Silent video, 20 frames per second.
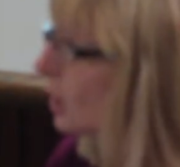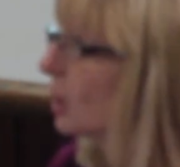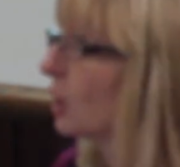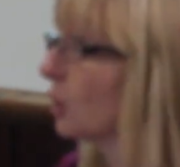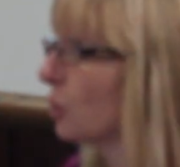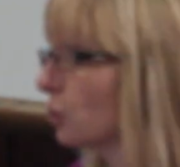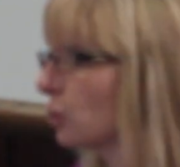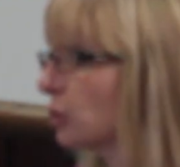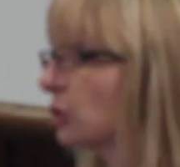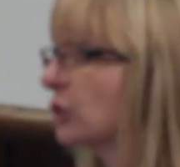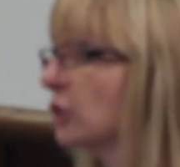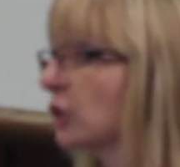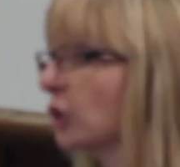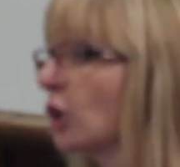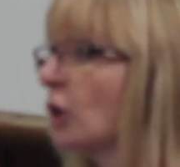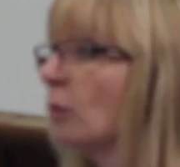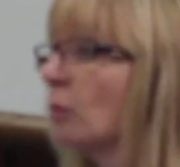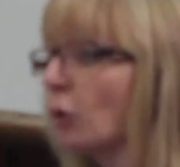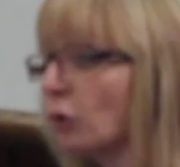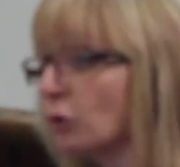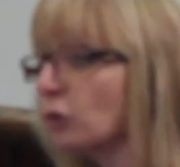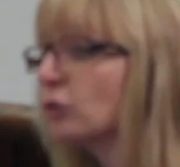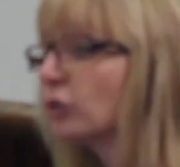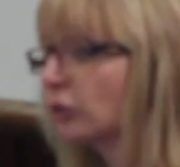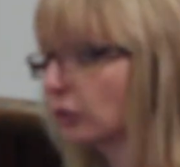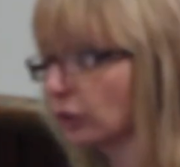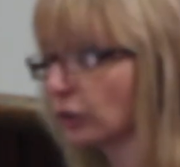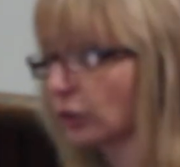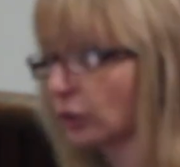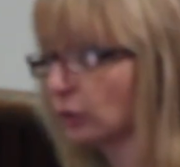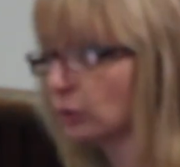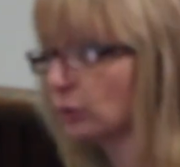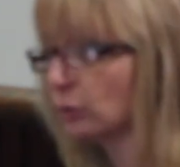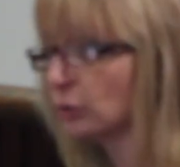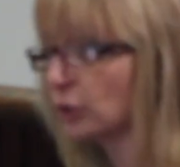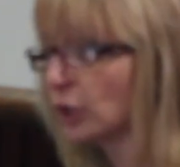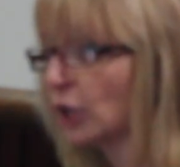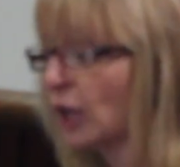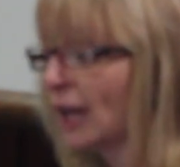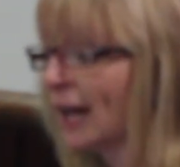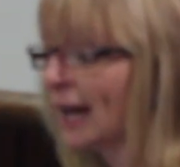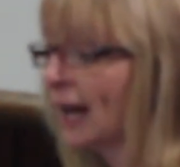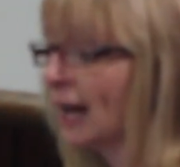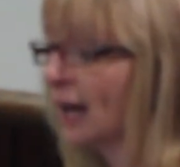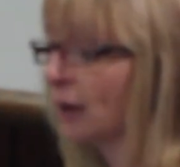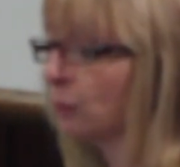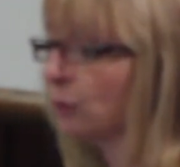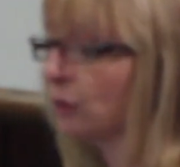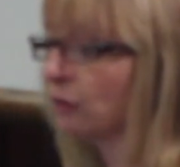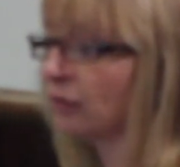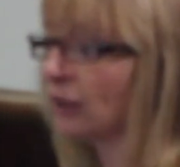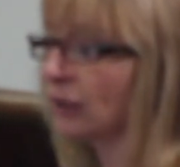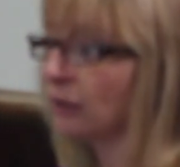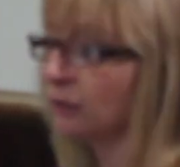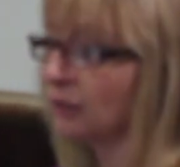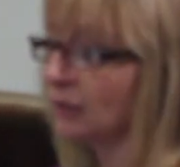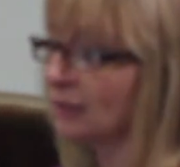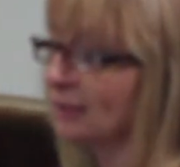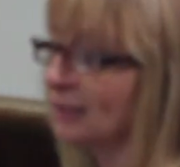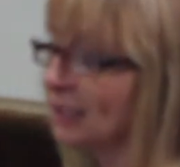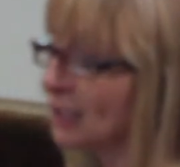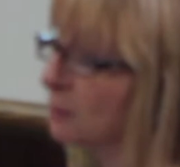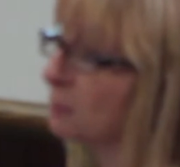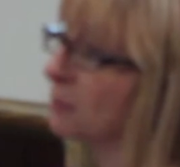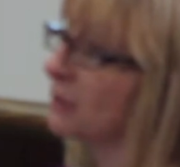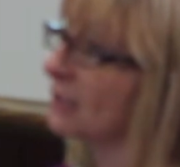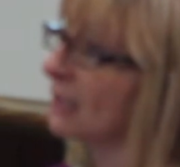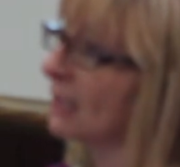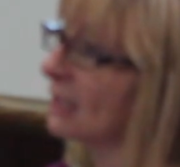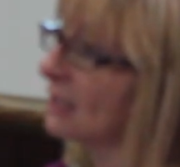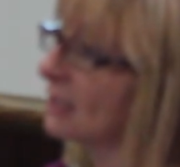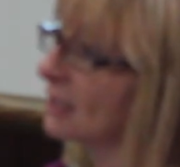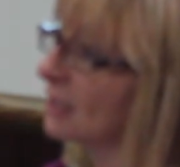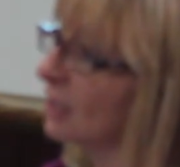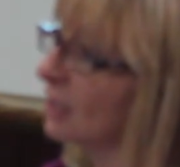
in order to come under the code. And we found that 6%